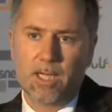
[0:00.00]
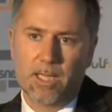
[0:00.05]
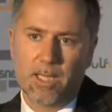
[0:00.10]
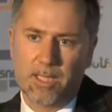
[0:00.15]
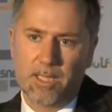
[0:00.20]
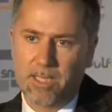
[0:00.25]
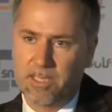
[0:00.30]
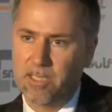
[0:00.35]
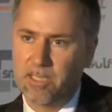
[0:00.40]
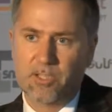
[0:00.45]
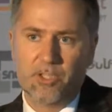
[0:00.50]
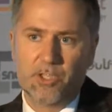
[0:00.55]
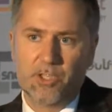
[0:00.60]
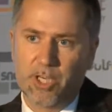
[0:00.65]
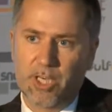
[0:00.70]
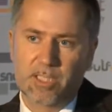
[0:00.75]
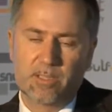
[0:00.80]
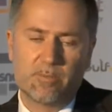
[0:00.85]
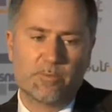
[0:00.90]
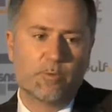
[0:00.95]
This isn't
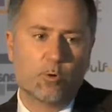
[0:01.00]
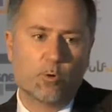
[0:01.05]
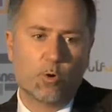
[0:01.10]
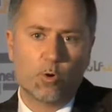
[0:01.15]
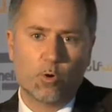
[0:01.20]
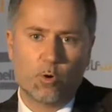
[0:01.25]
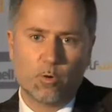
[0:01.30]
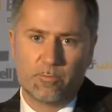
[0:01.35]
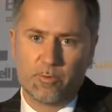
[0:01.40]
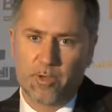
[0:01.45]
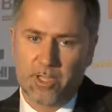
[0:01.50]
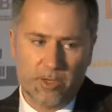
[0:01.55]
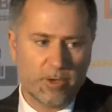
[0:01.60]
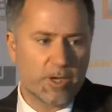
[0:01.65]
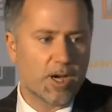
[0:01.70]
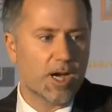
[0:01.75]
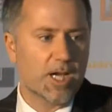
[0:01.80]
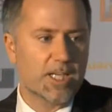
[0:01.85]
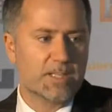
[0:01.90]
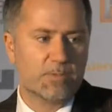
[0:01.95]
just for you
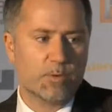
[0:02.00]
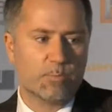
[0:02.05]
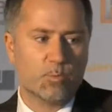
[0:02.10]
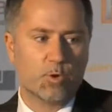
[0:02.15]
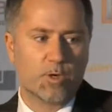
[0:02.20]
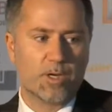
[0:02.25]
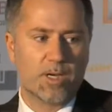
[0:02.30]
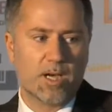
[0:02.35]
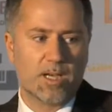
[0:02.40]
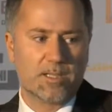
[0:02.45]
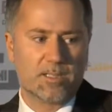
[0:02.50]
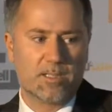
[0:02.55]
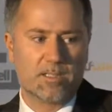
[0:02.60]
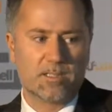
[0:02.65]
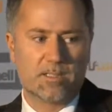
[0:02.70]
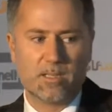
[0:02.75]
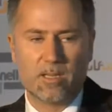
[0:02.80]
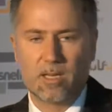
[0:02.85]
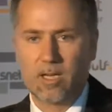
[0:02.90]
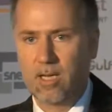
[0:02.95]
guys, for
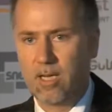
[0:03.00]
broadcasters,